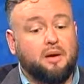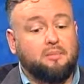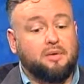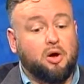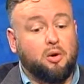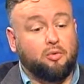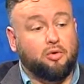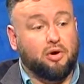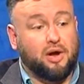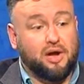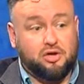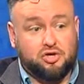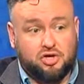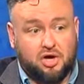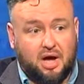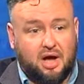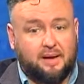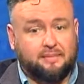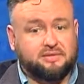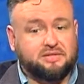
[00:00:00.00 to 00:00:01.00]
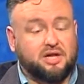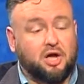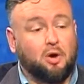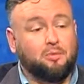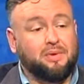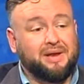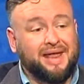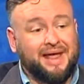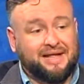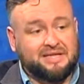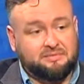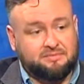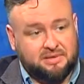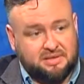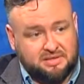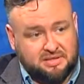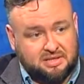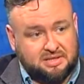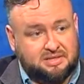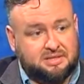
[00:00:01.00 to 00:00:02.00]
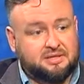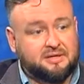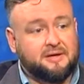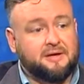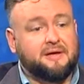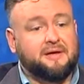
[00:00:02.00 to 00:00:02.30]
help create jobs, to help enhance business